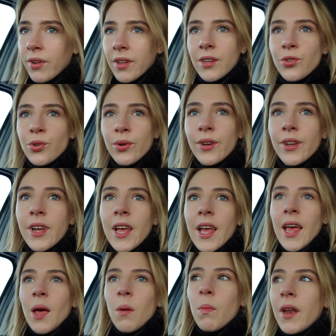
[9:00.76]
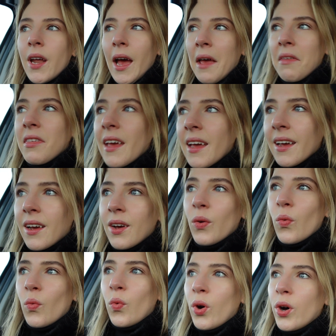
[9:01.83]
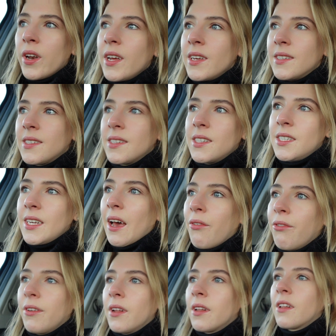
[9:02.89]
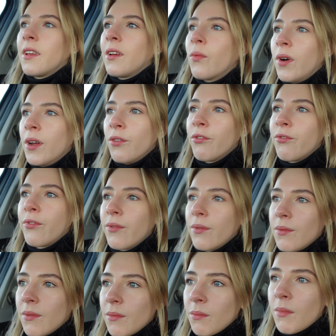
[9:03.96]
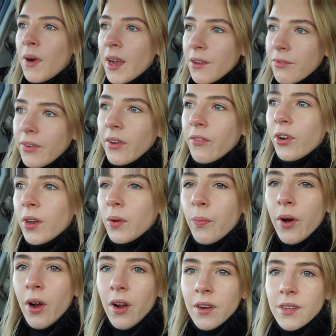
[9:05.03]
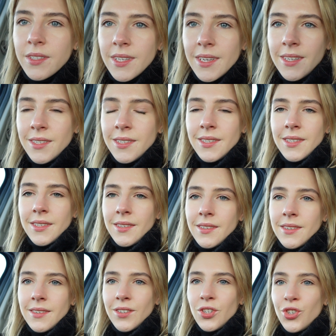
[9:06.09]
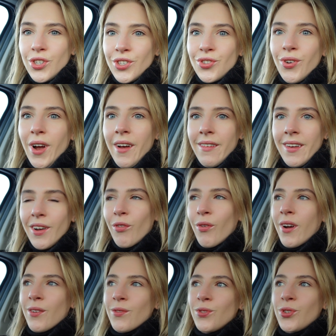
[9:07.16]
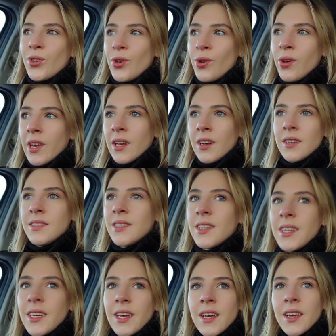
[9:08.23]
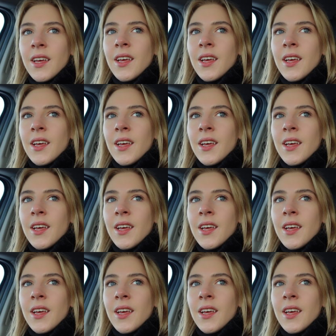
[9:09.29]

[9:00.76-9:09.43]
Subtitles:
really enjoy it. But I think what is definitely one of my favorite parts is just driving around. So you can easily